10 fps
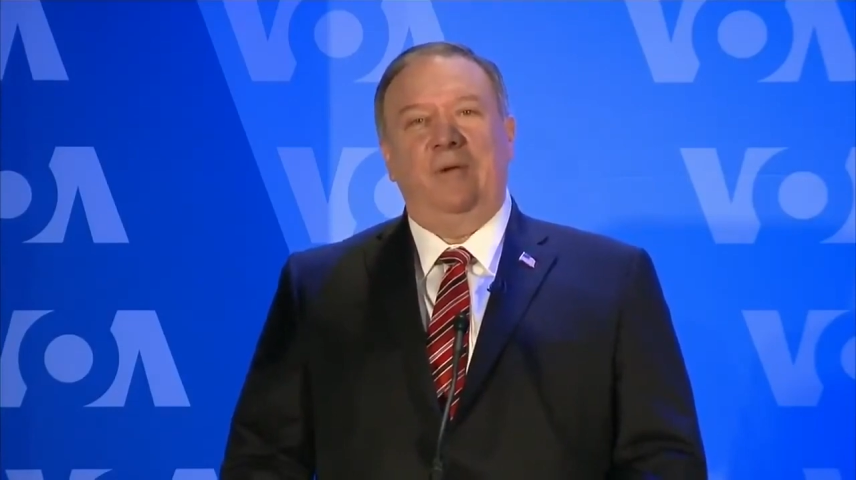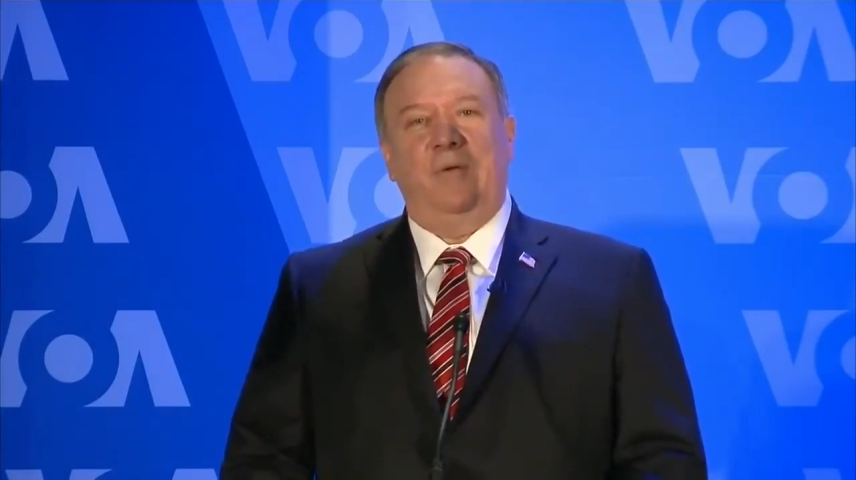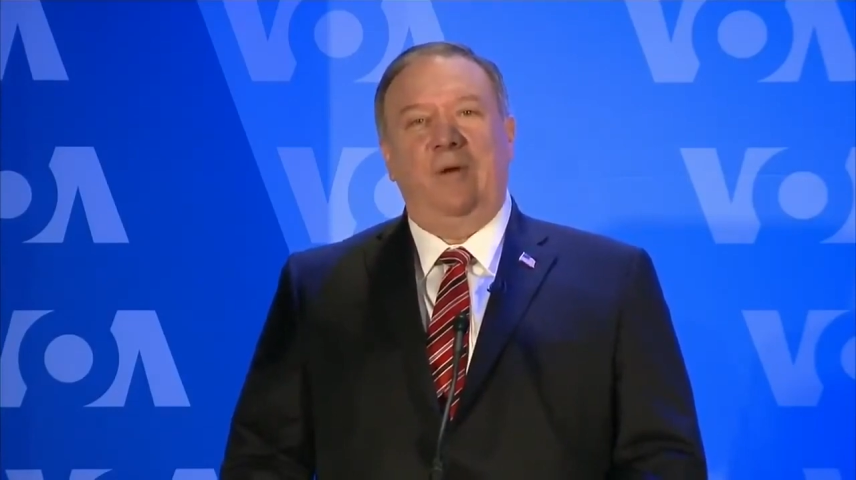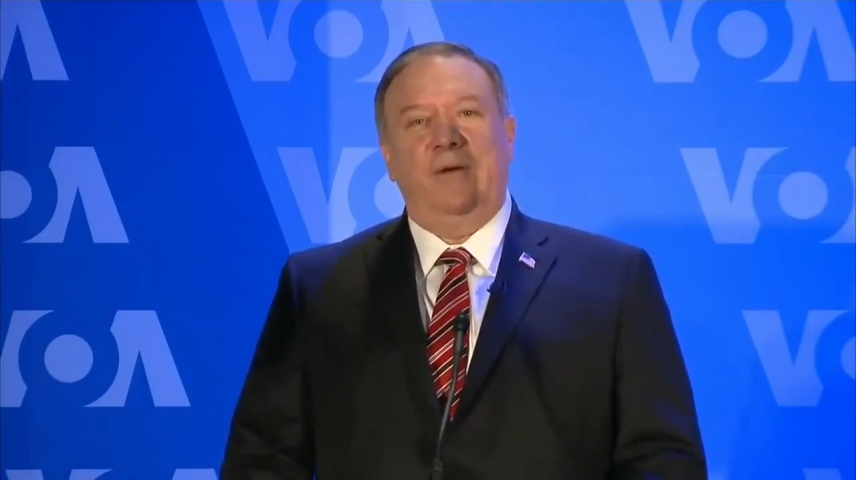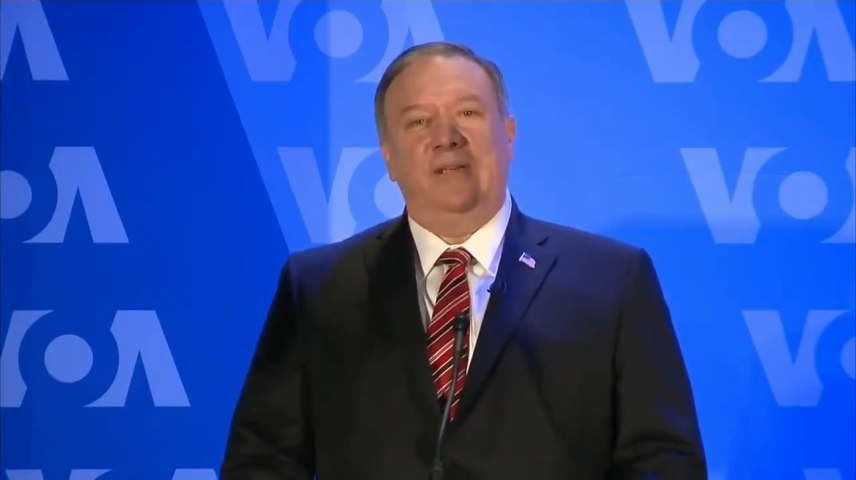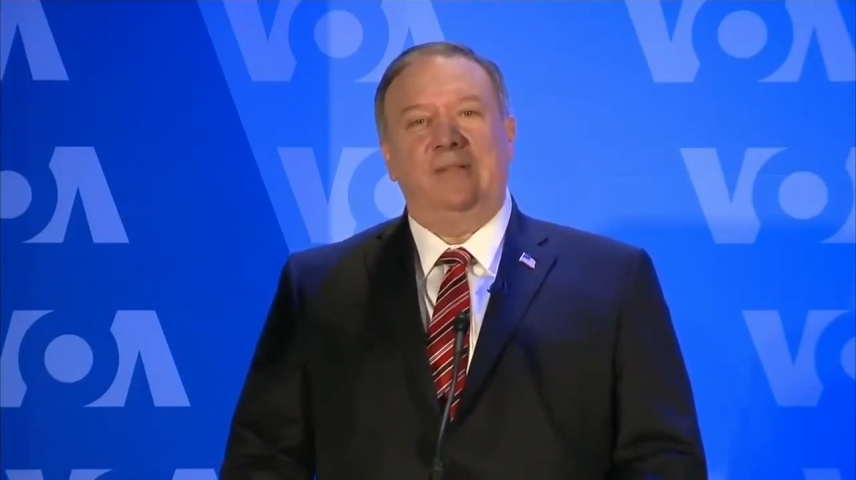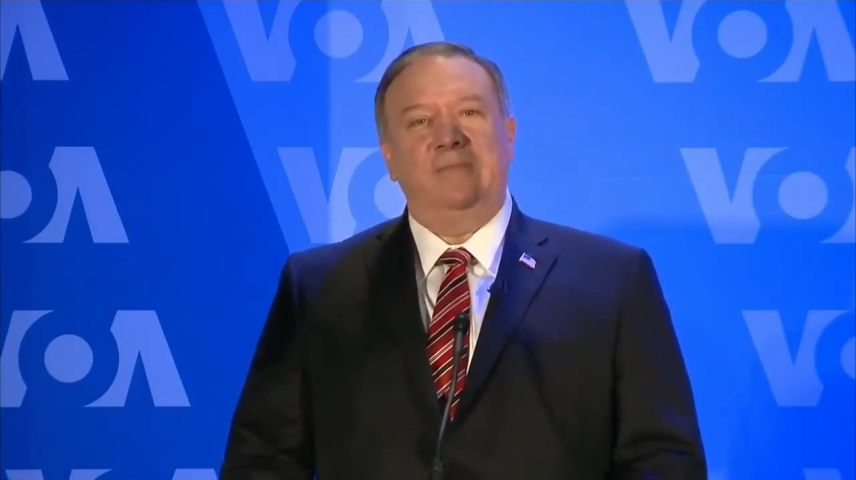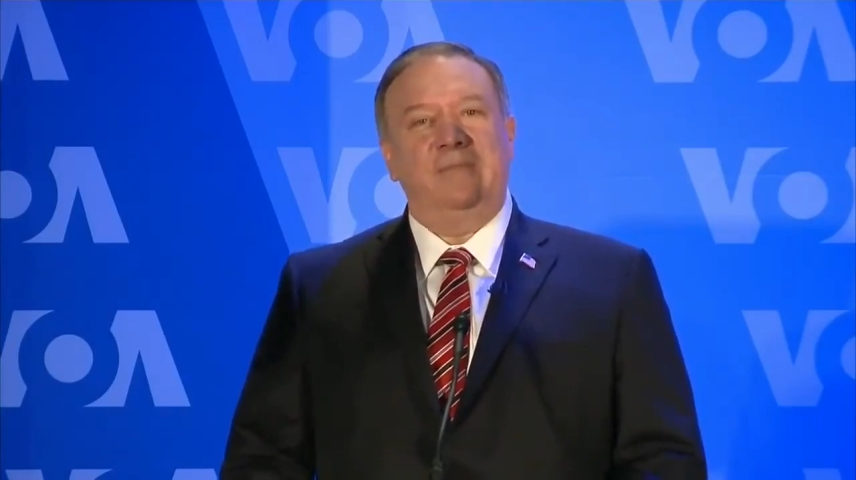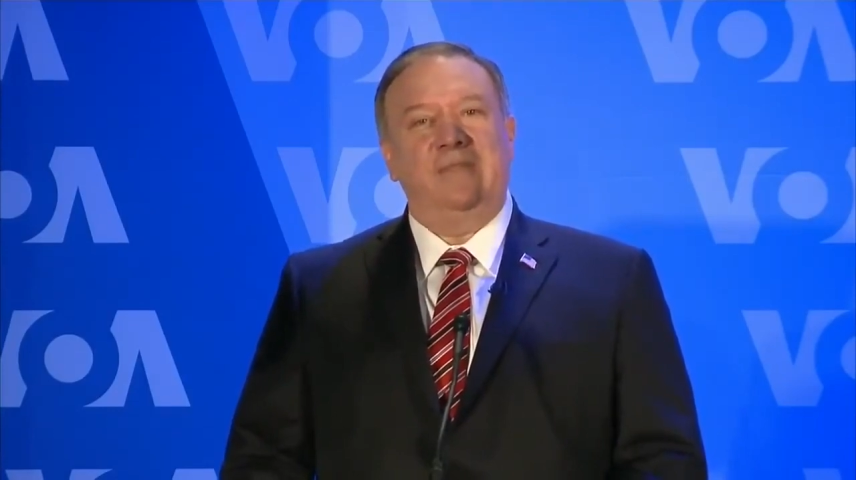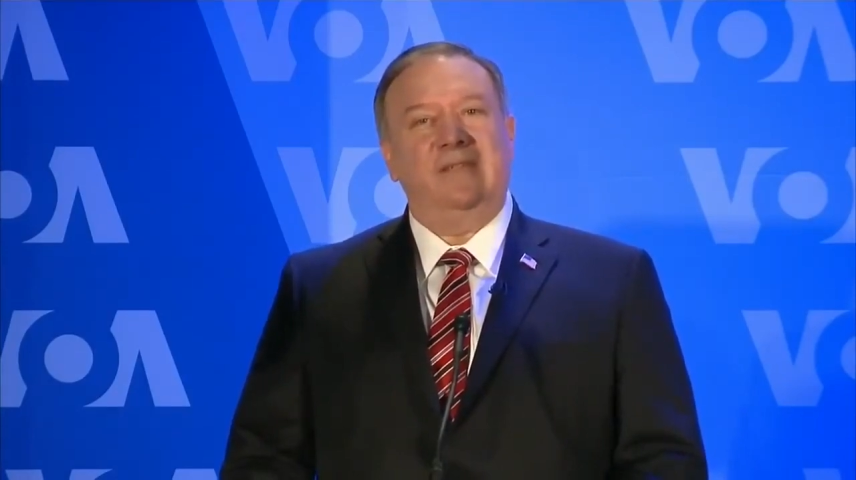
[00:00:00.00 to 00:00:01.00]
put
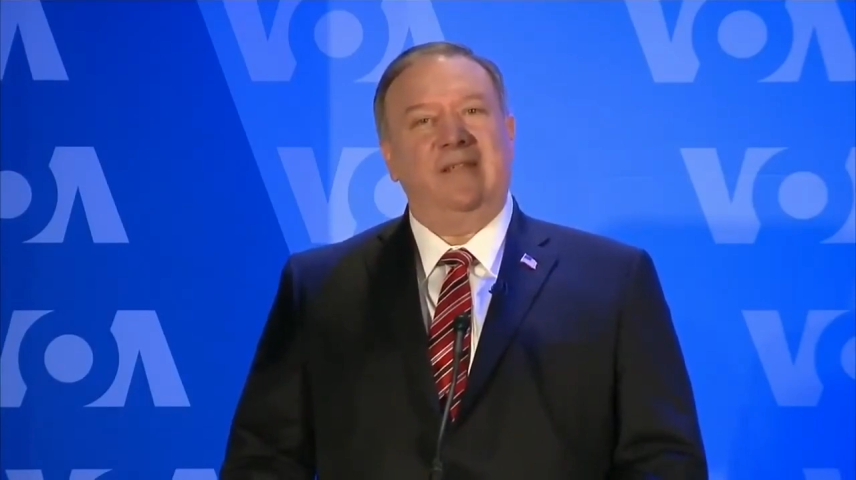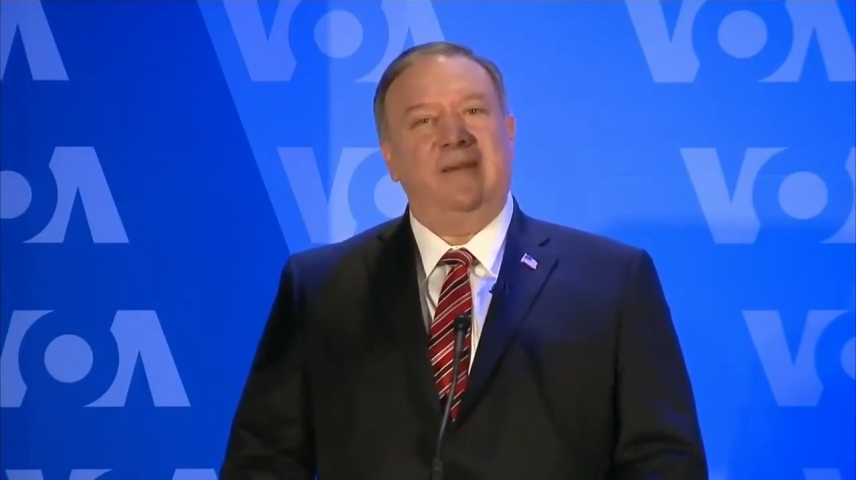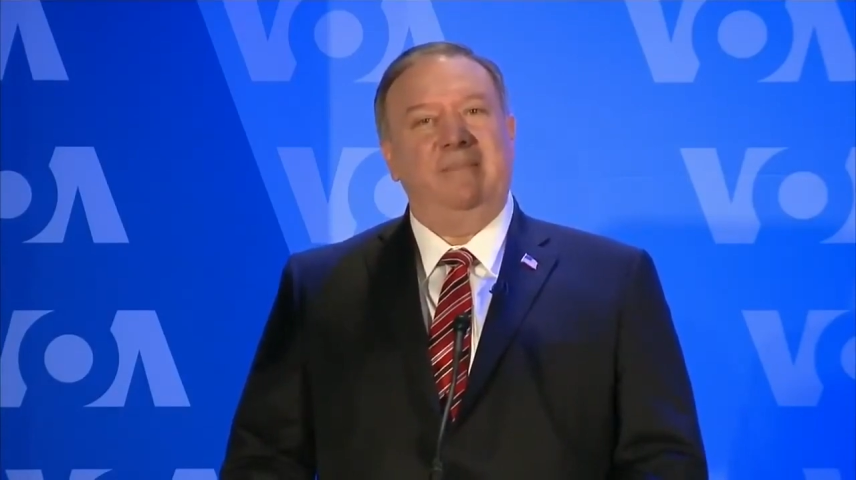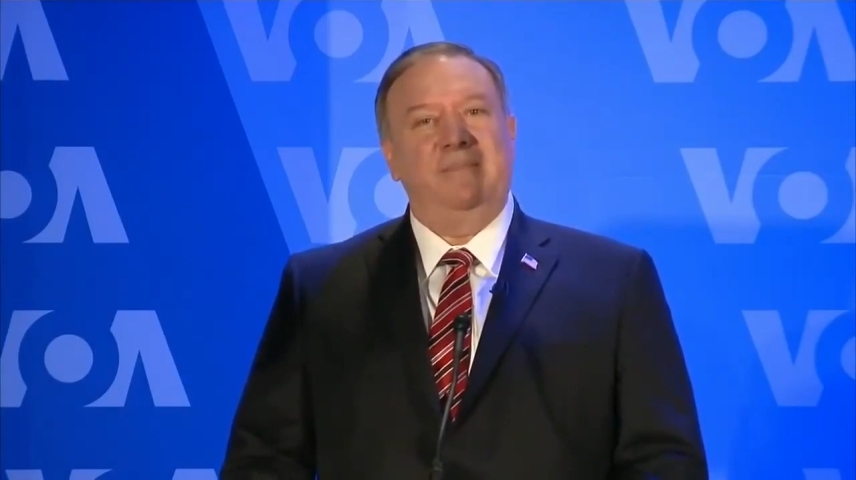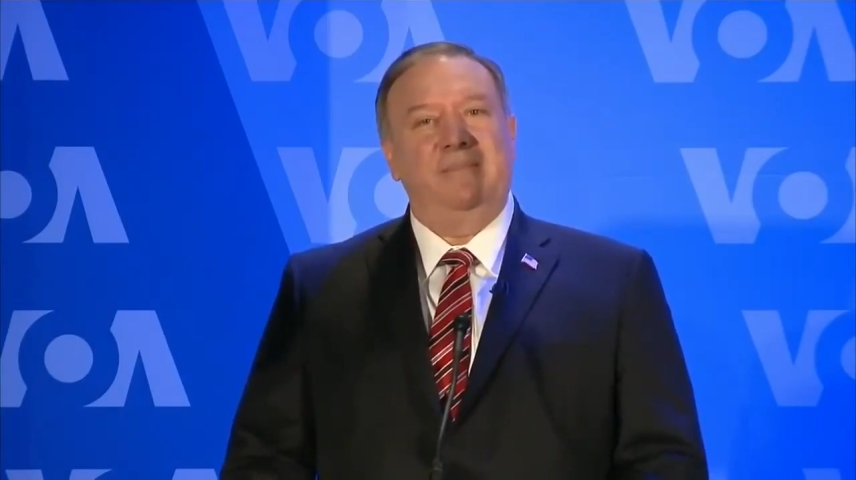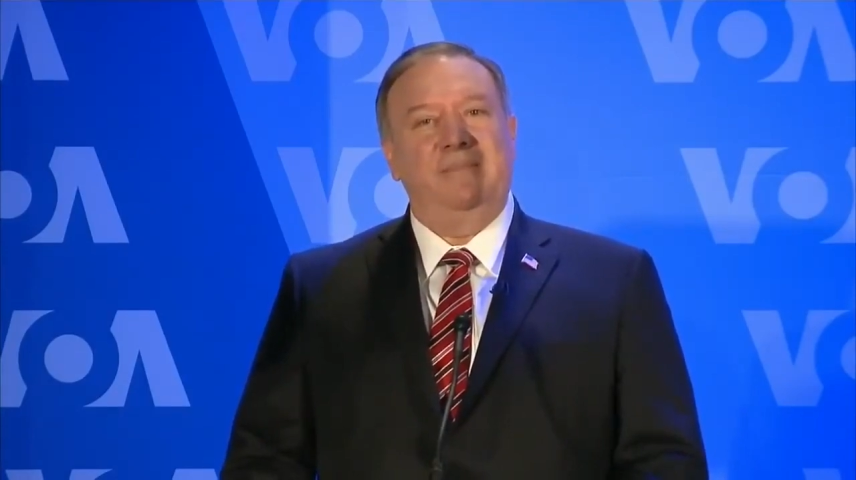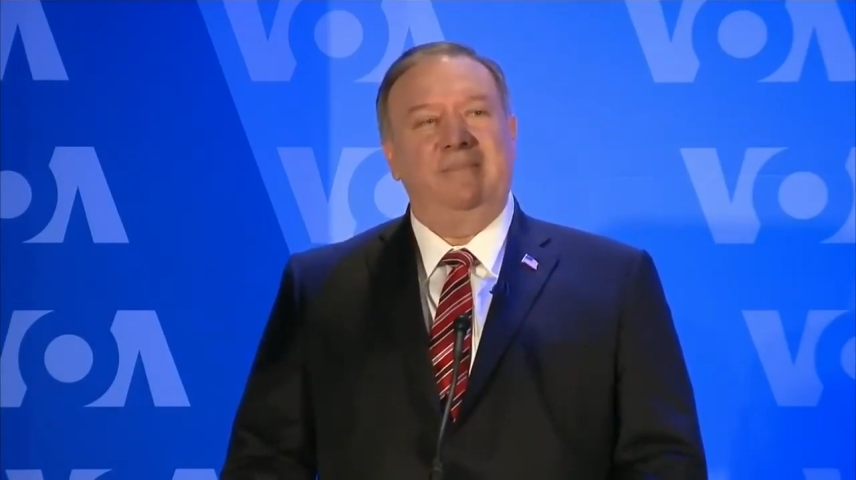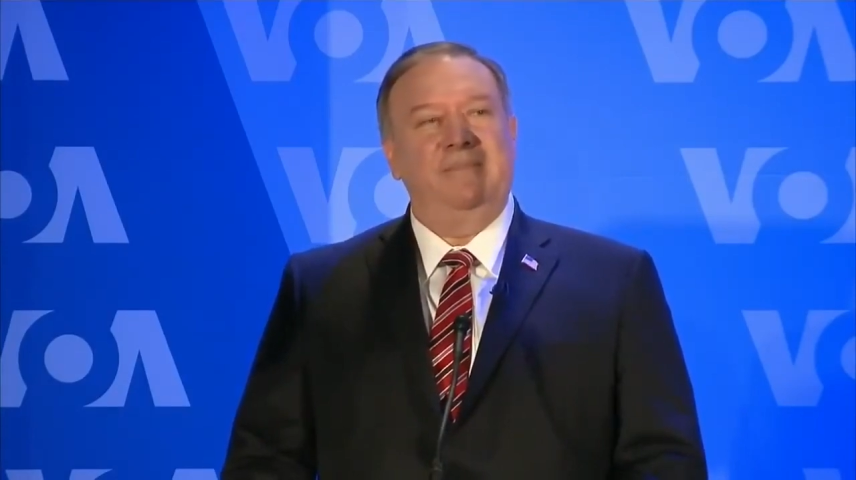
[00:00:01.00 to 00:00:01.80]
wokeism to sleep.